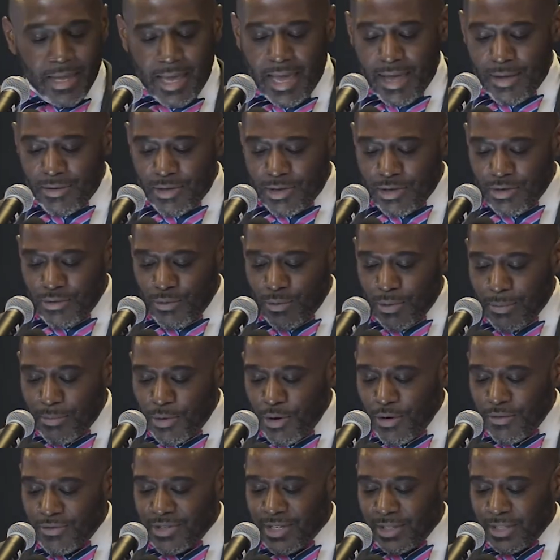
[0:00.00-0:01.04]
And to
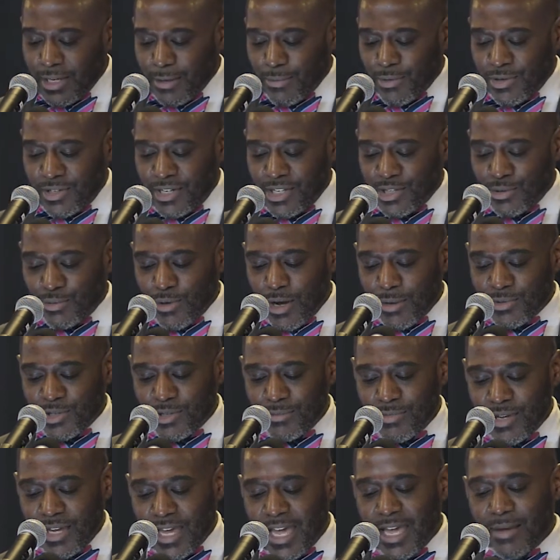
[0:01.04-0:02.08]
remove deliberate
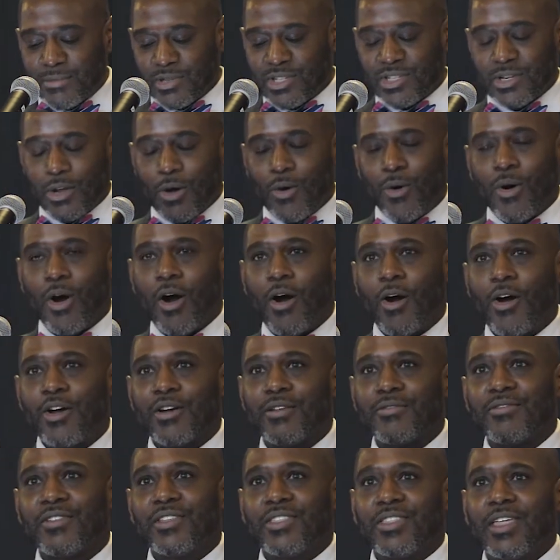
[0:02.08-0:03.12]
disruption became so hard
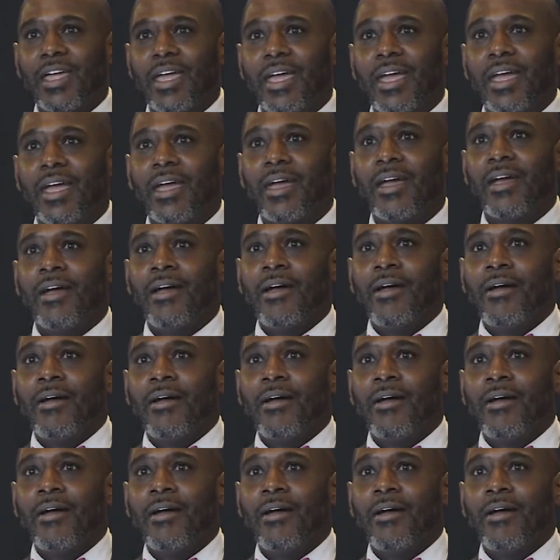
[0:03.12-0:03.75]
of a thing